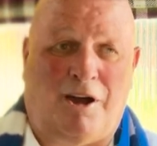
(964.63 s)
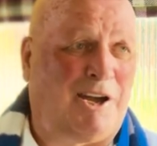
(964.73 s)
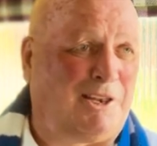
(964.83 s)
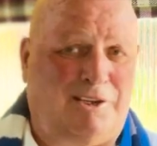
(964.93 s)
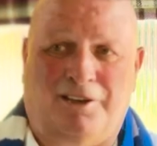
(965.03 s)

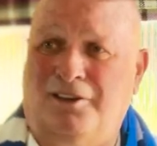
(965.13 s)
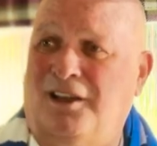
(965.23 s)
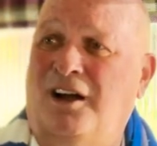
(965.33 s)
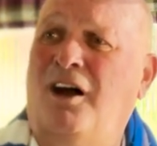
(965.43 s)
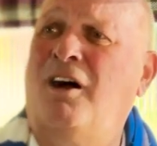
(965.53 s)
Highlander,
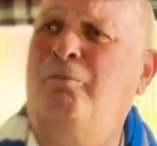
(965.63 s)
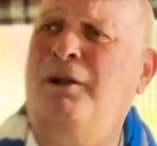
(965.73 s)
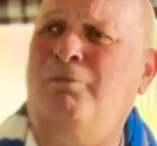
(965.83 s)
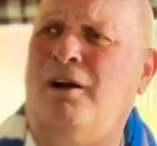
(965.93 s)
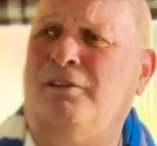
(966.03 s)
like, oh,
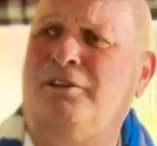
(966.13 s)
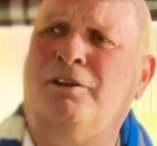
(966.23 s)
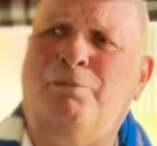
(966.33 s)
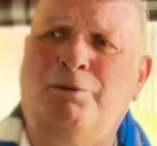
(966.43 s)
big man, you hmm.